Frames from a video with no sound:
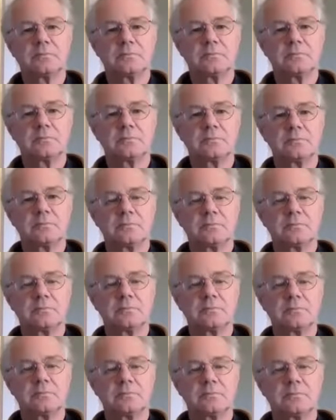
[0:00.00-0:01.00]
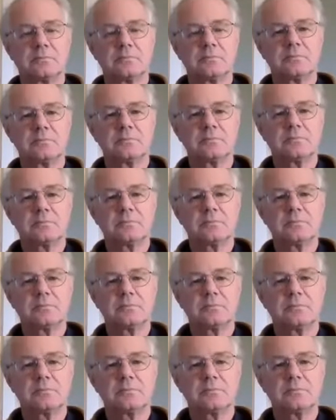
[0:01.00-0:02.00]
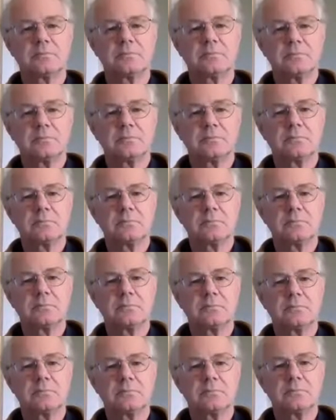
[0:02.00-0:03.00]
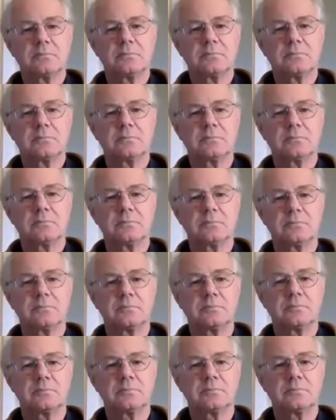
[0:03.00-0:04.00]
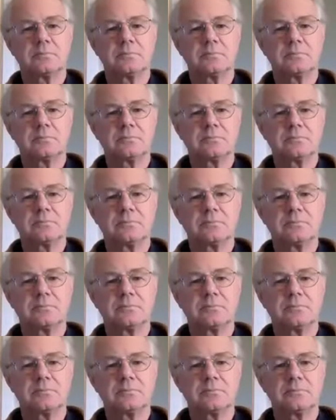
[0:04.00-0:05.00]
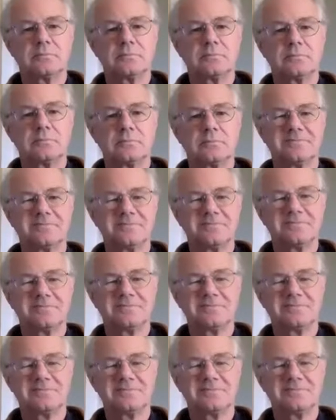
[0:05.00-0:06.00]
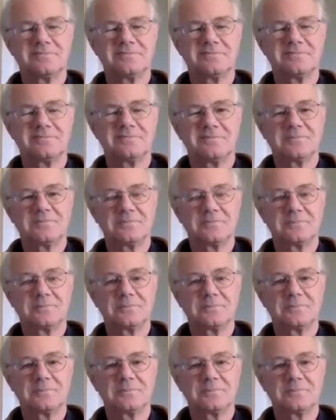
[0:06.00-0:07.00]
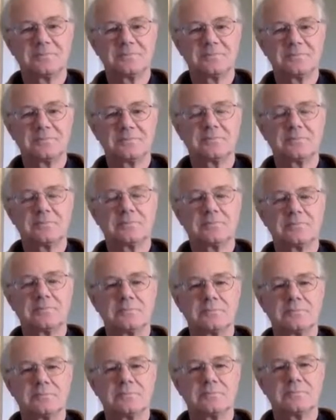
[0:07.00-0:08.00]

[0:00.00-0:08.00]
[no speech]